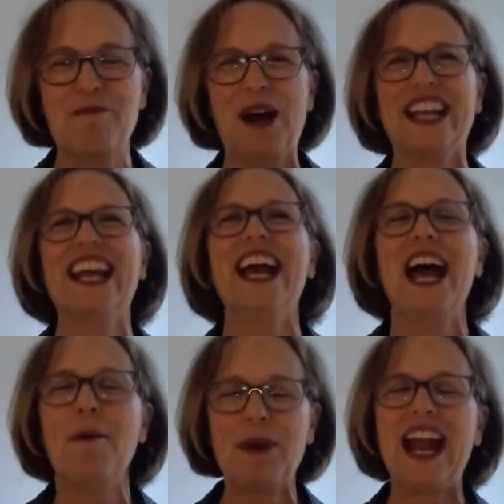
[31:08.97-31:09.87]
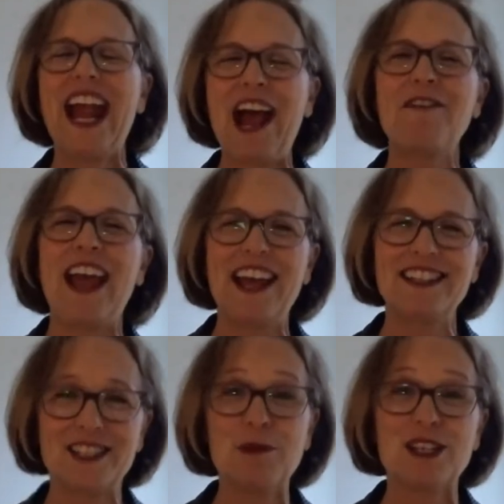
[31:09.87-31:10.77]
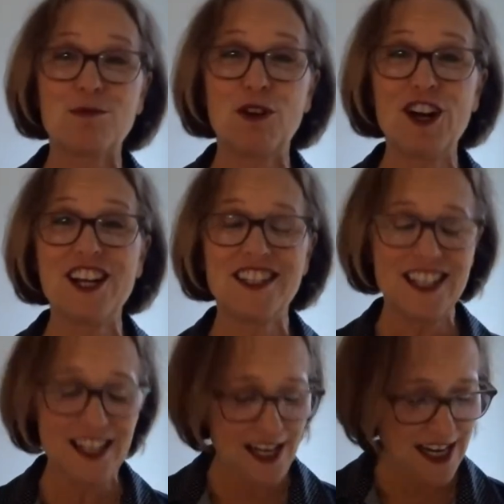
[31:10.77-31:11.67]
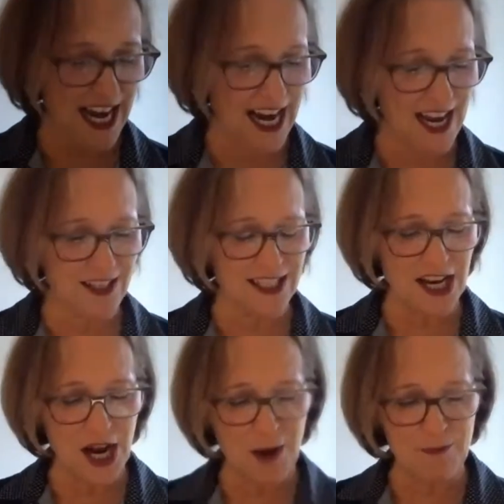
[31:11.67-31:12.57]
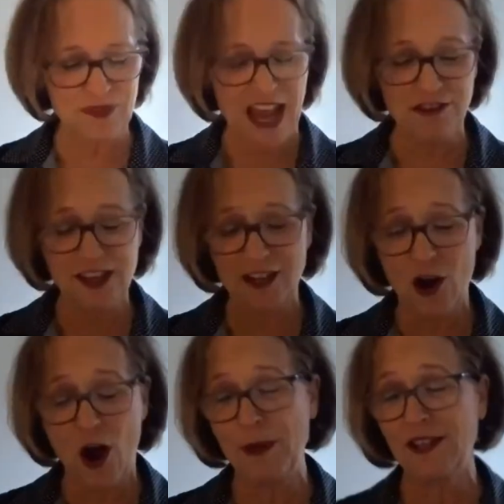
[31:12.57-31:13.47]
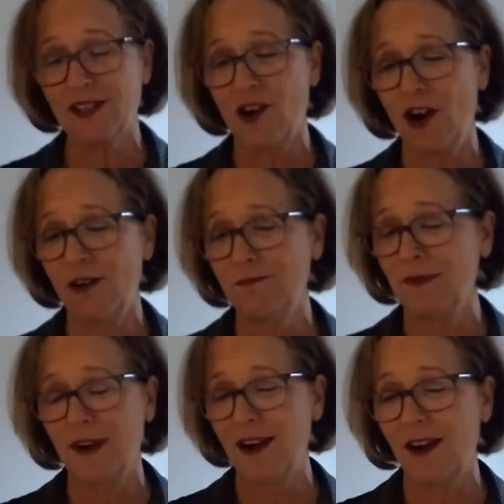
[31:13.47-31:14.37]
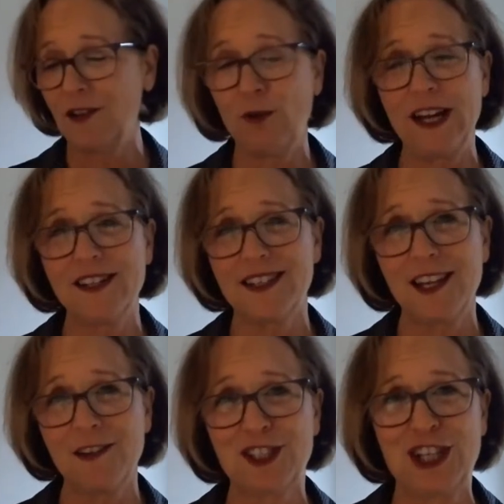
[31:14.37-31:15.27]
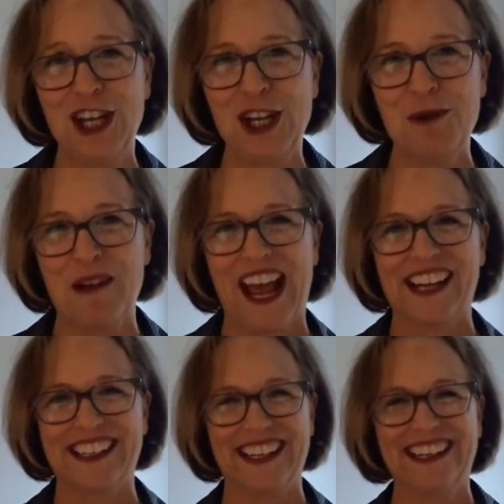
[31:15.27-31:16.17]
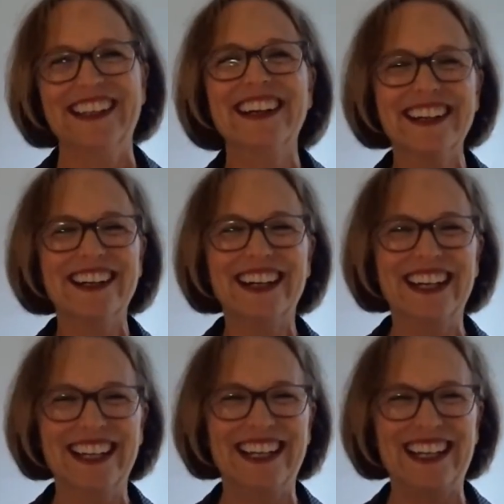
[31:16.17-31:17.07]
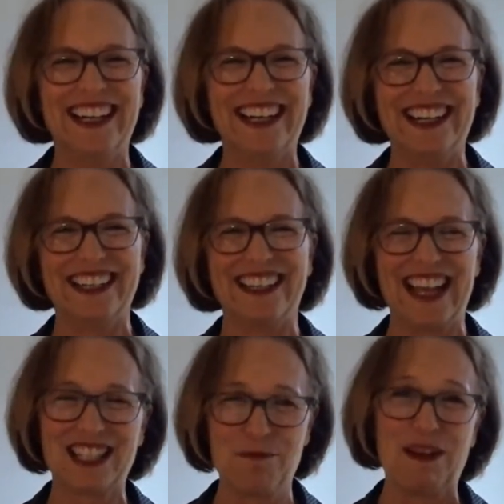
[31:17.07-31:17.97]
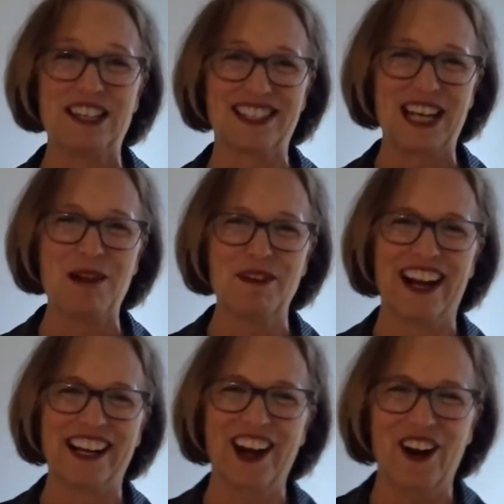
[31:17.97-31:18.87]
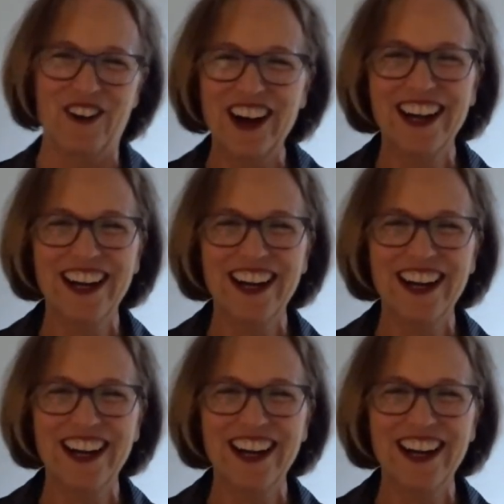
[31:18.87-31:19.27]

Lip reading: but I have had some experience in it. And I think comics are the greatest gifts to humanity. That's a big statement, I know.